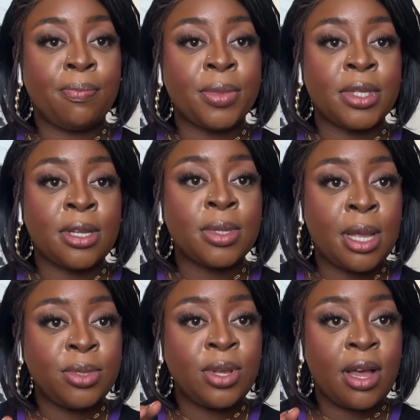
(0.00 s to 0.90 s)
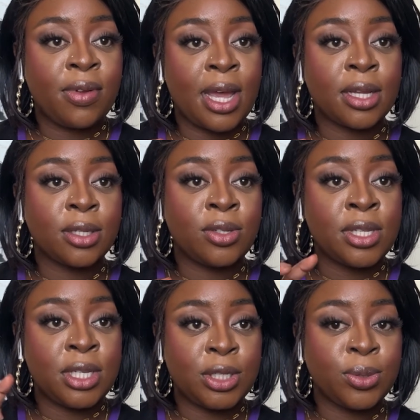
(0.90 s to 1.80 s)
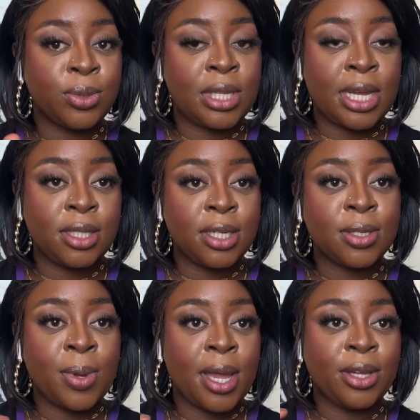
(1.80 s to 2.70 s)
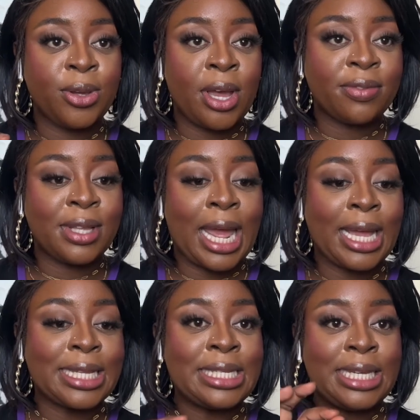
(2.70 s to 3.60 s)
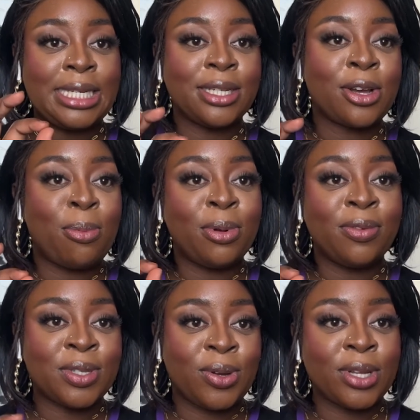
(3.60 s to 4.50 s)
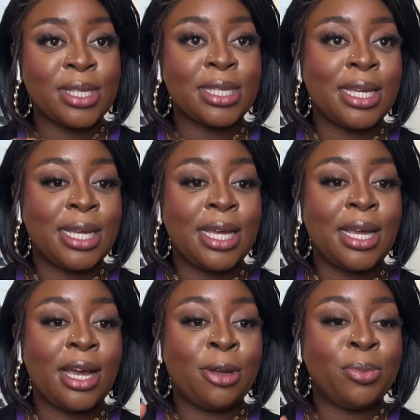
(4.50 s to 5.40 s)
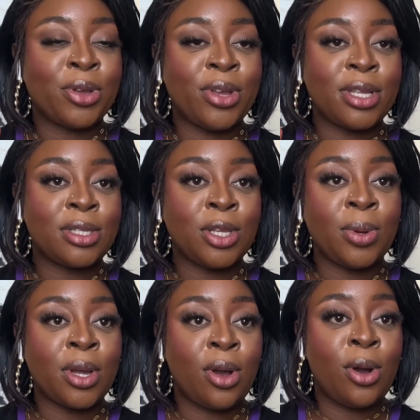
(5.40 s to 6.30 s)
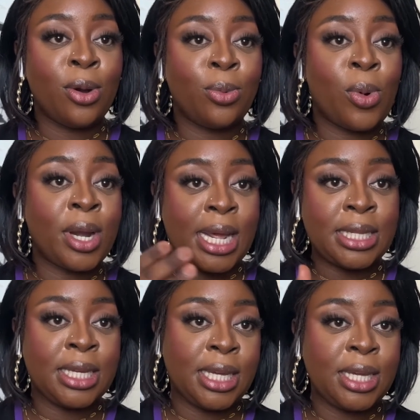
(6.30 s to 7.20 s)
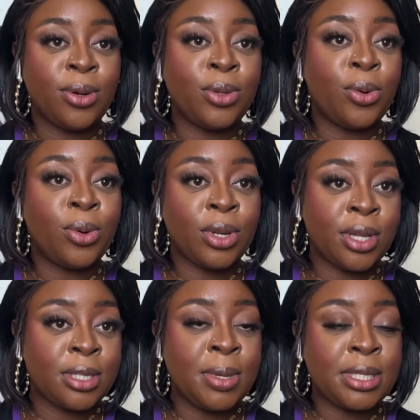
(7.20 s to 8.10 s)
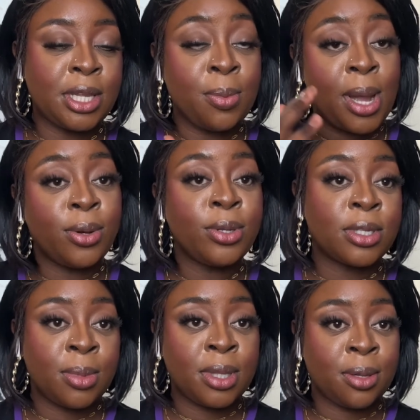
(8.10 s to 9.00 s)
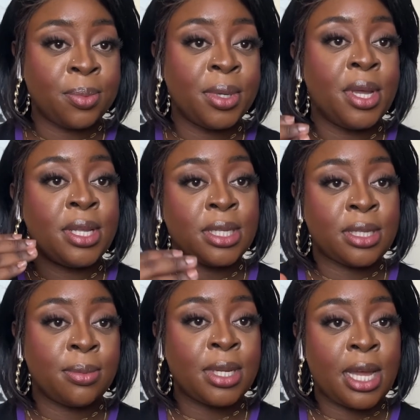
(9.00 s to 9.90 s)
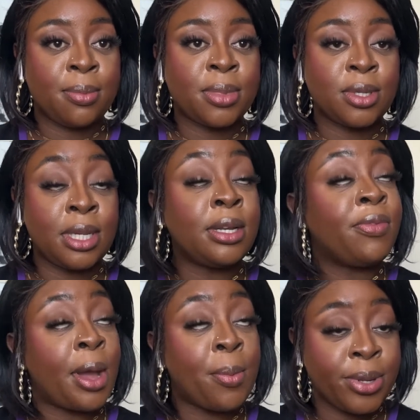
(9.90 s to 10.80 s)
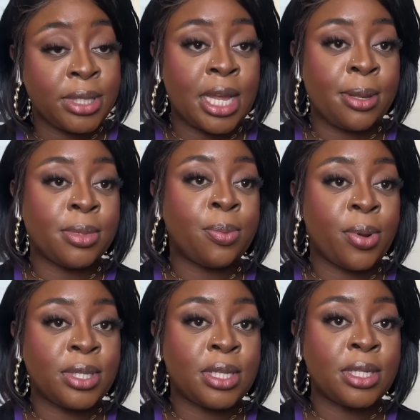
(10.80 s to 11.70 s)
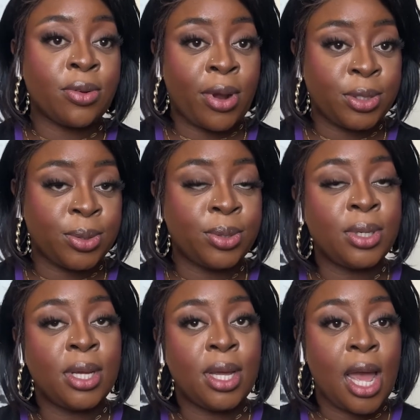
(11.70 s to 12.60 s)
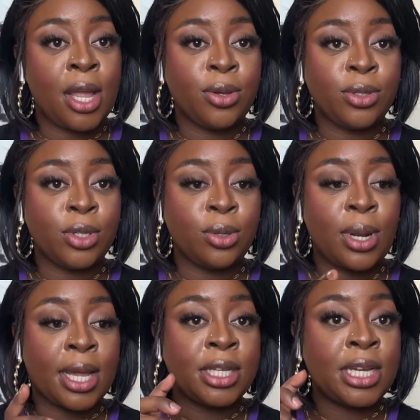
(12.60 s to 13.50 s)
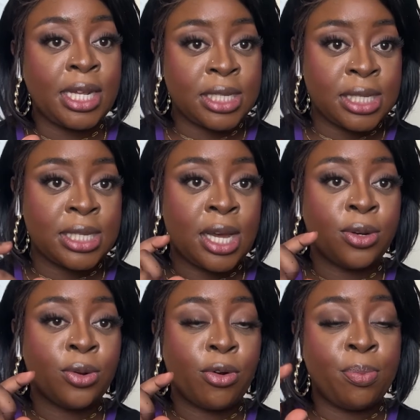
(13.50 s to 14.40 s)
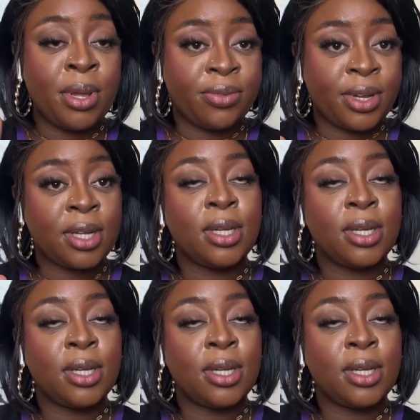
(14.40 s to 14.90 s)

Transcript: Sometimes you have like transitional stages where you have to like seed a couple of songs, because doing a whole 180 on your audience means that you might lose some of them. So sometimes, in fact most times, the process is gradual and you do like a change in sound or a pivot